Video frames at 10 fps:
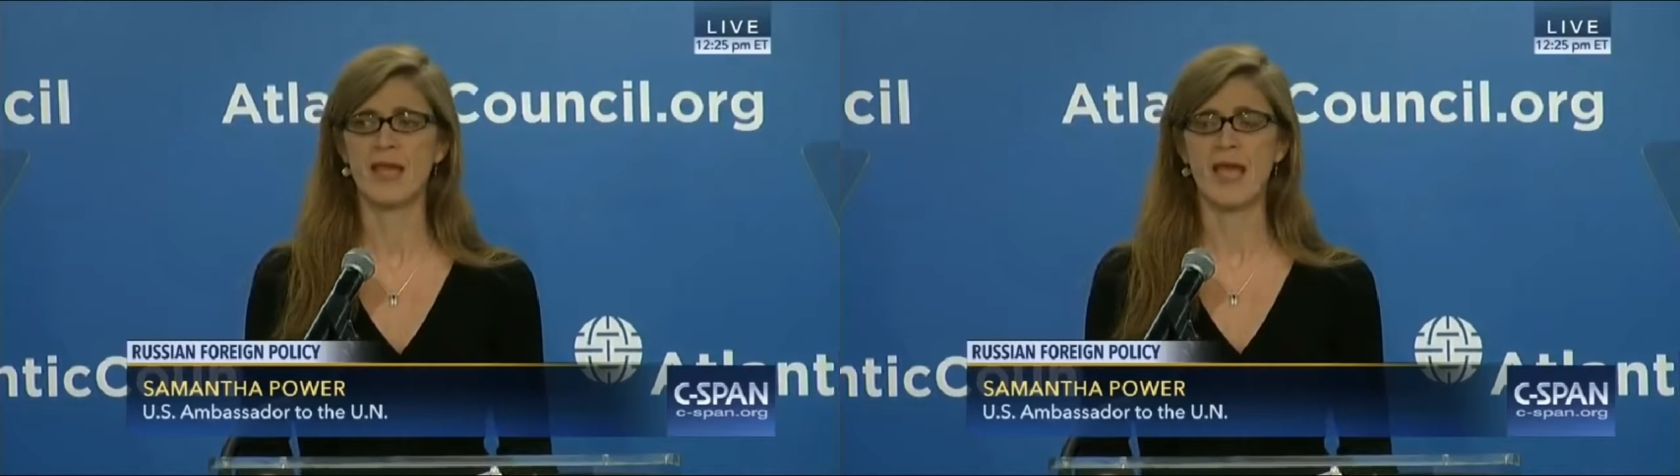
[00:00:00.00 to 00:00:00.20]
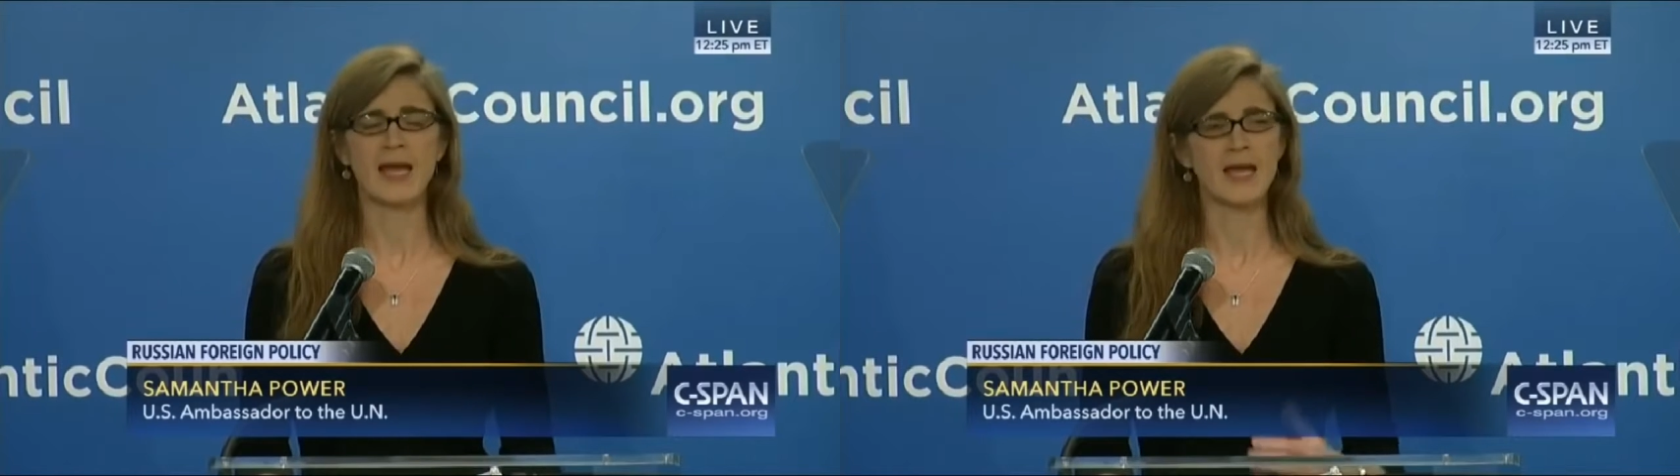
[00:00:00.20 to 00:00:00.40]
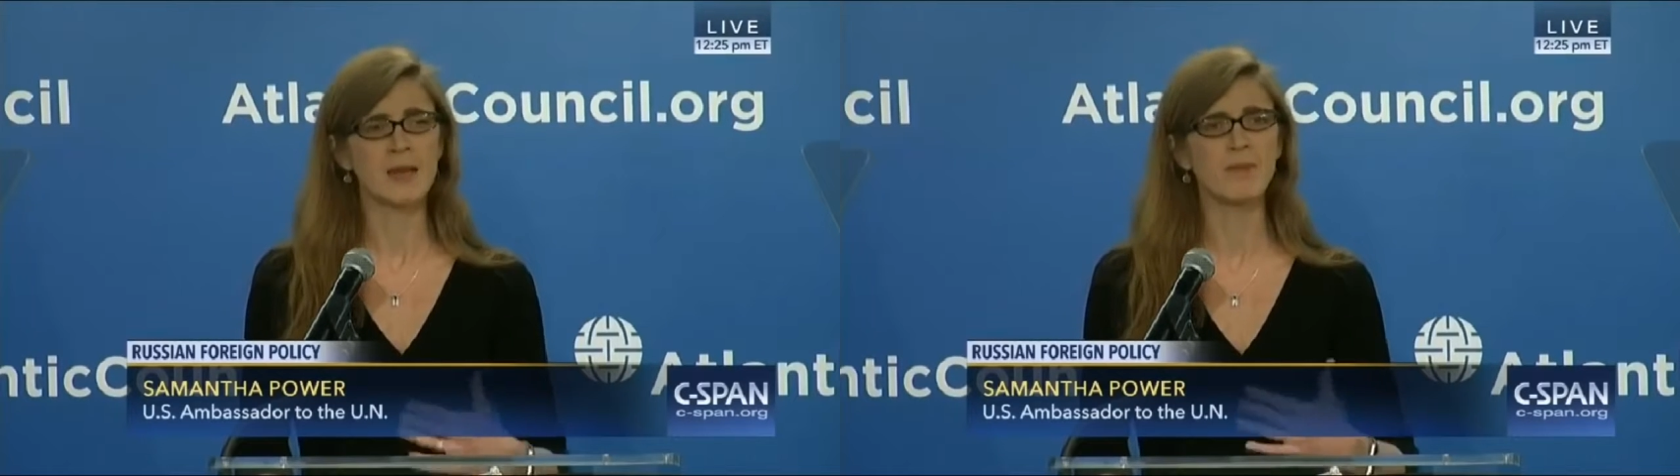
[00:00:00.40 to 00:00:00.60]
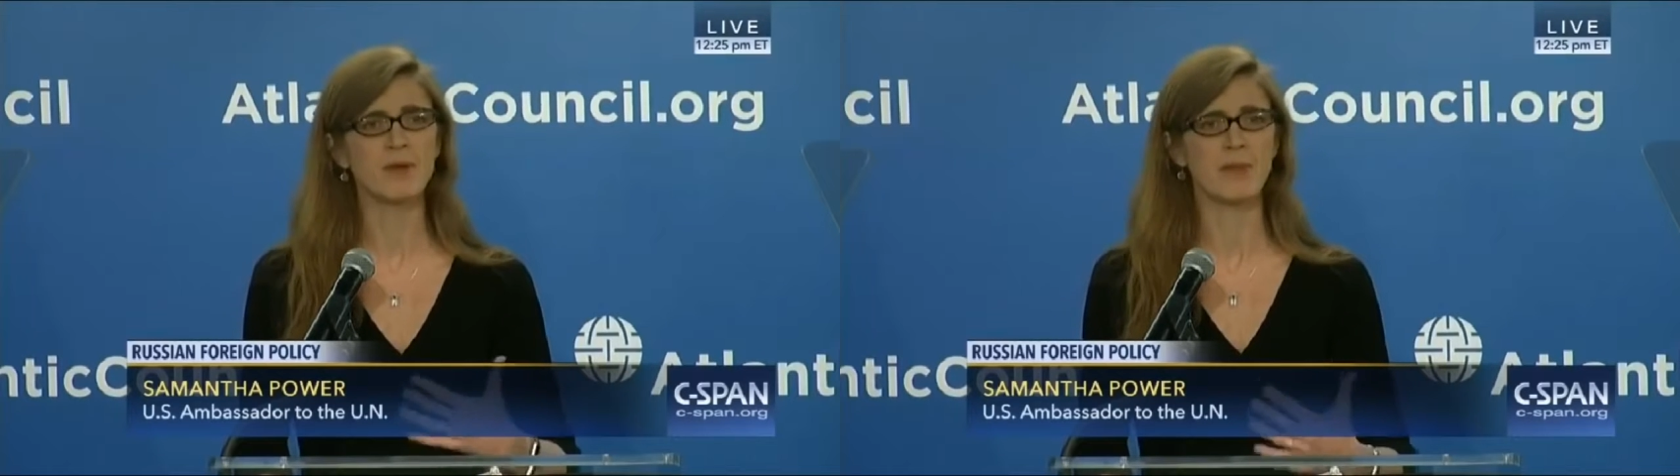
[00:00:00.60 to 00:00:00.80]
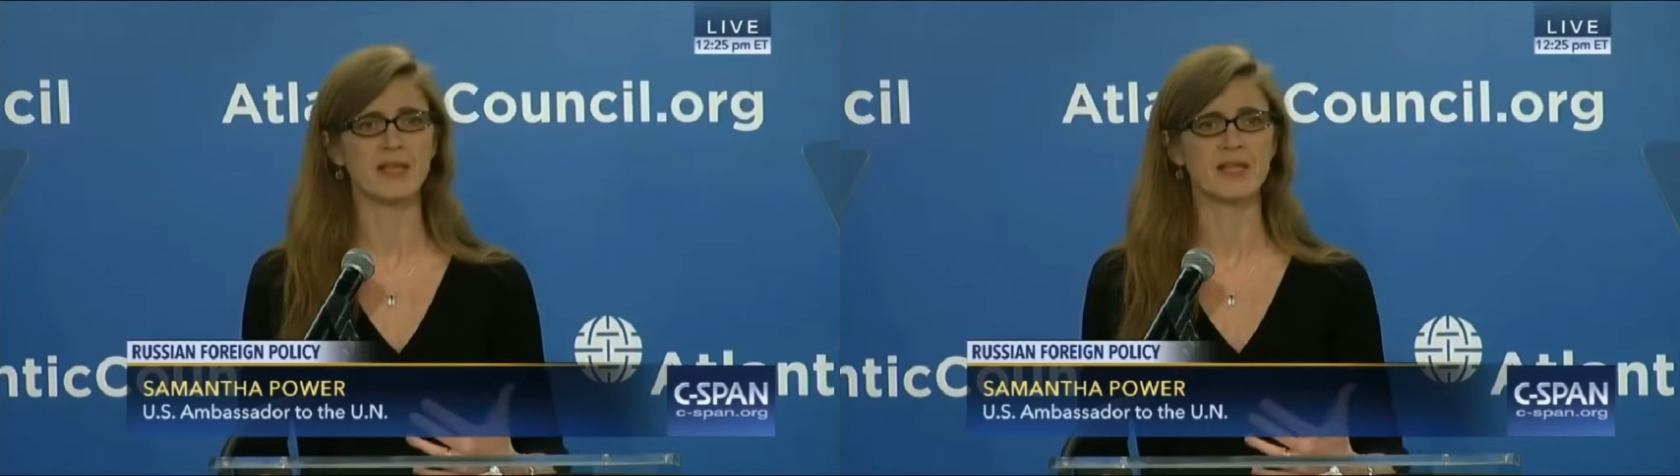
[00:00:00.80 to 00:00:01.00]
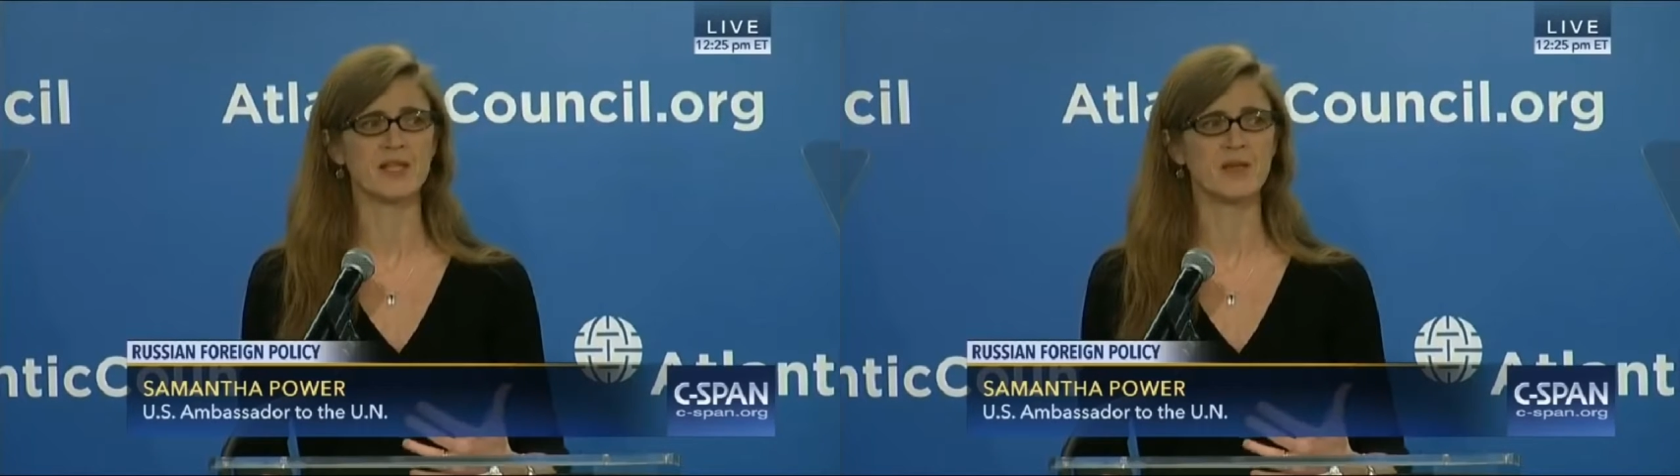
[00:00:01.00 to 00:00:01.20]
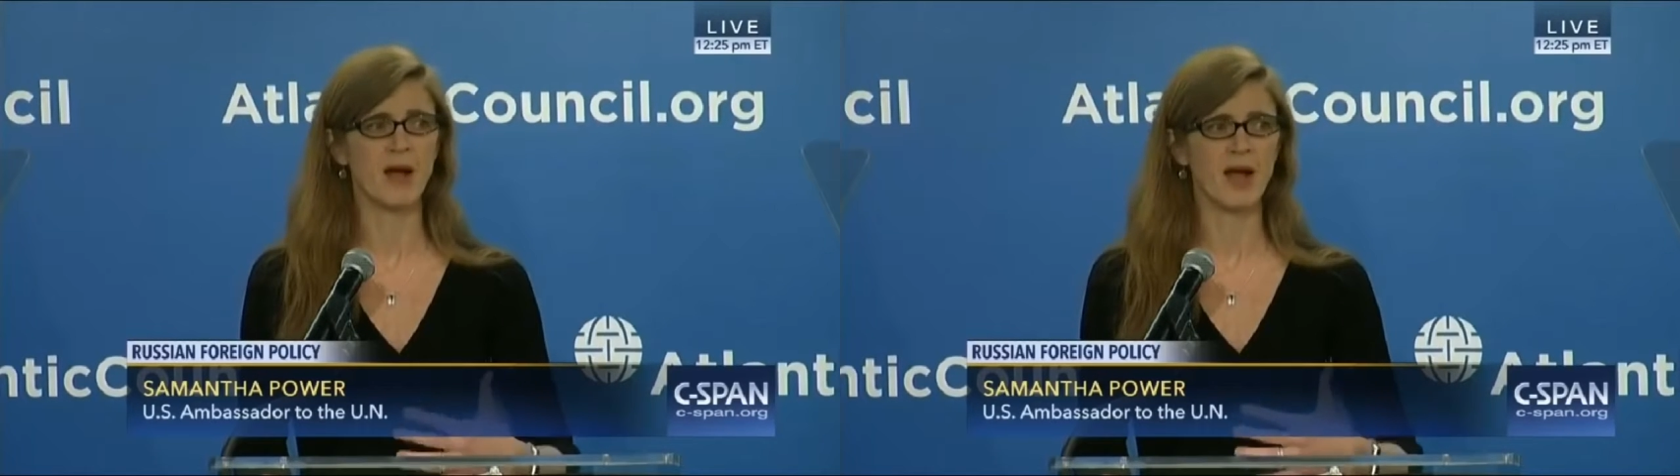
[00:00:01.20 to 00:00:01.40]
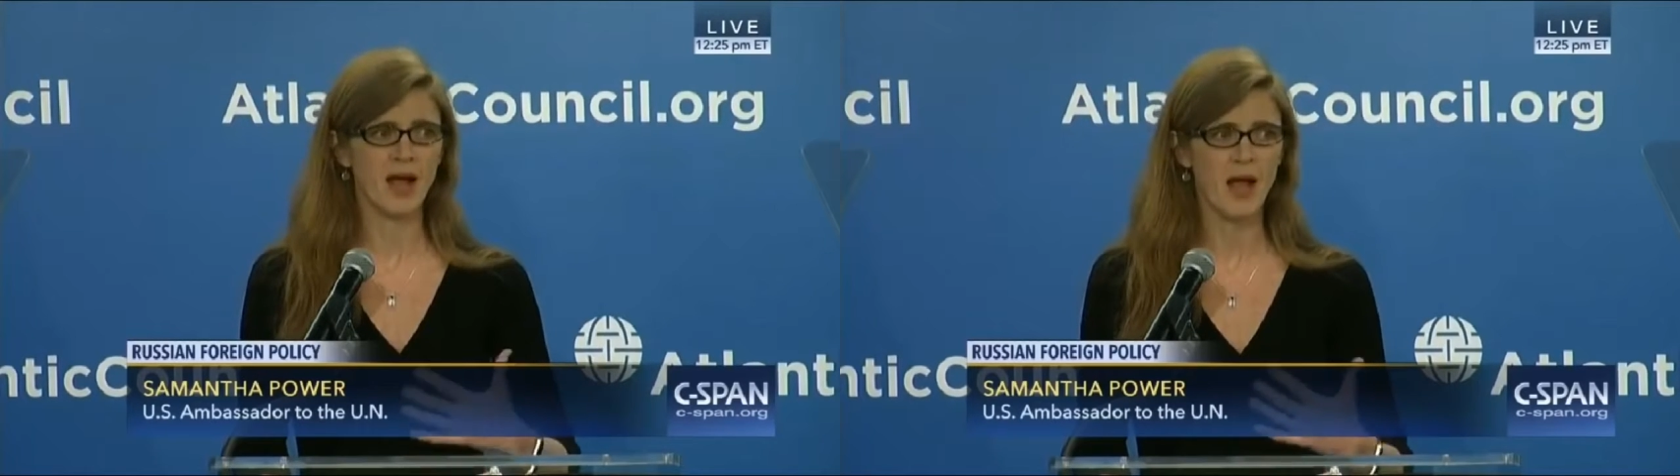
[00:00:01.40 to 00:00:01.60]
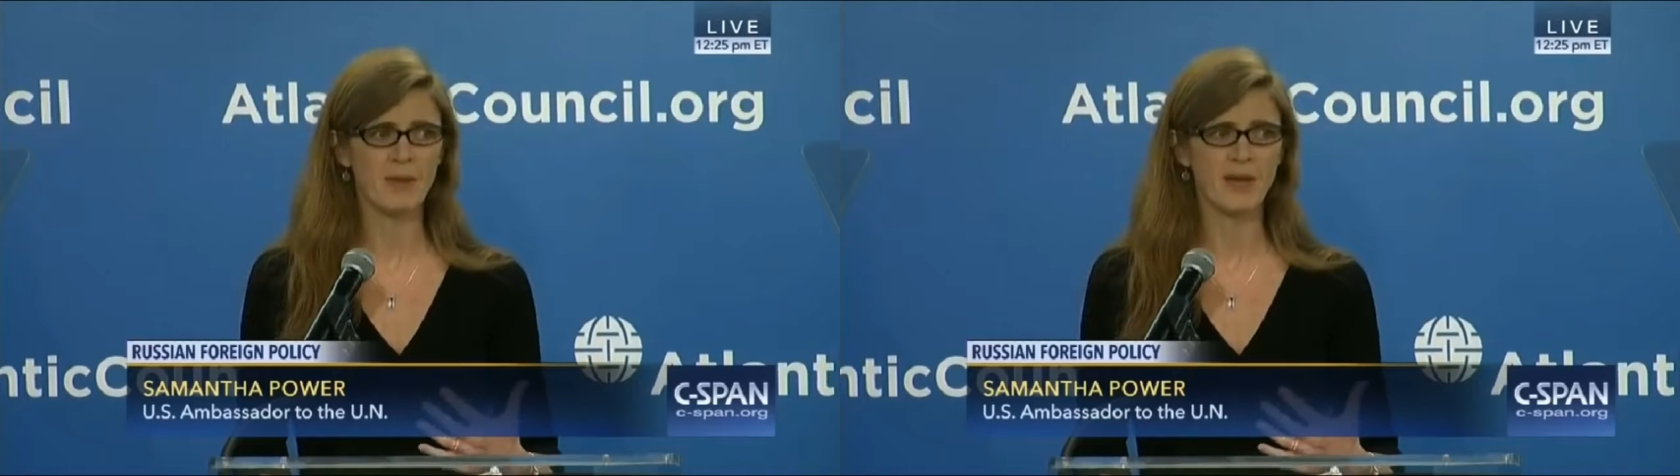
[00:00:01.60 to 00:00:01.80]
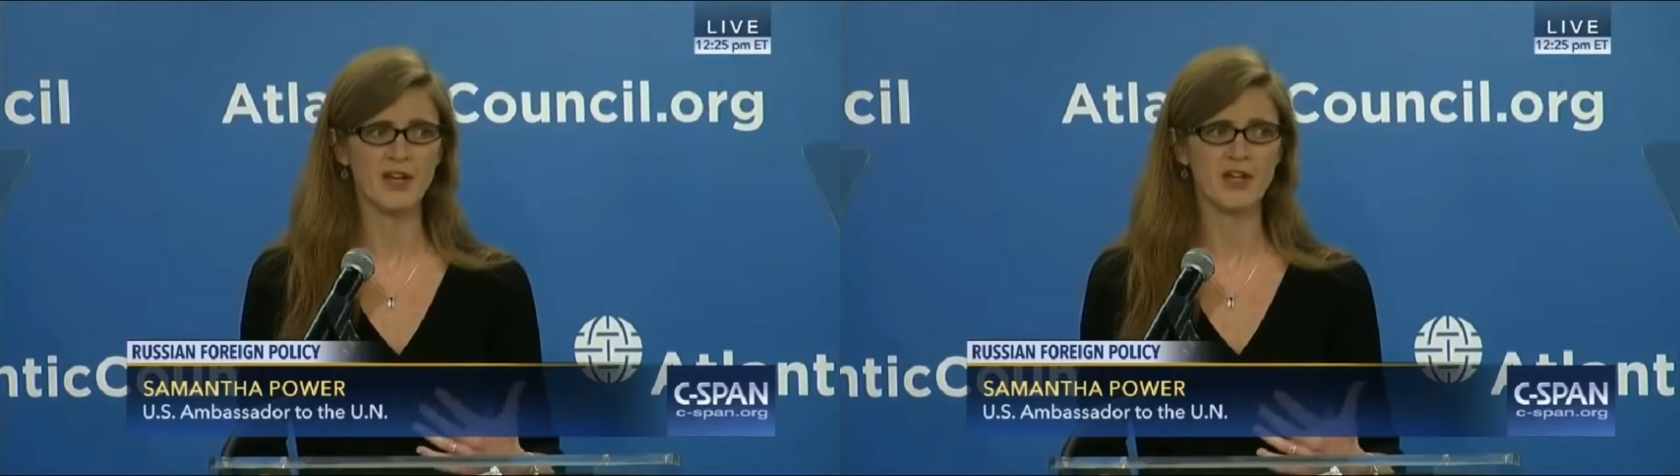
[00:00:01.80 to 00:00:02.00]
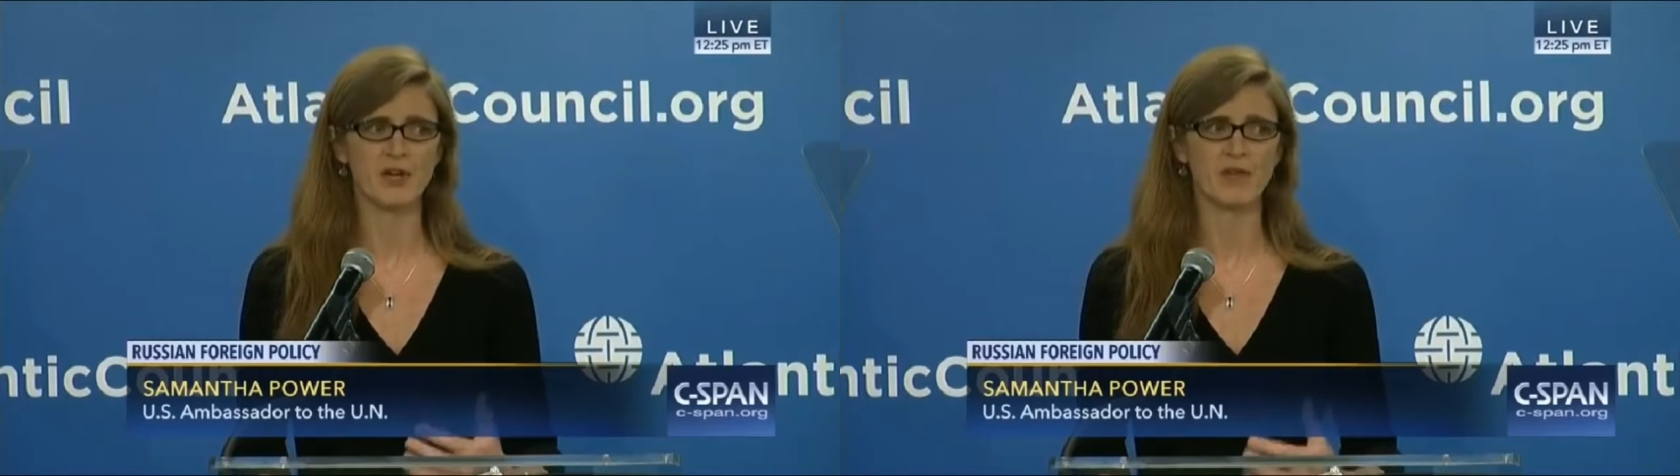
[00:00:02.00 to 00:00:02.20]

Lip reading: and implemented by a combination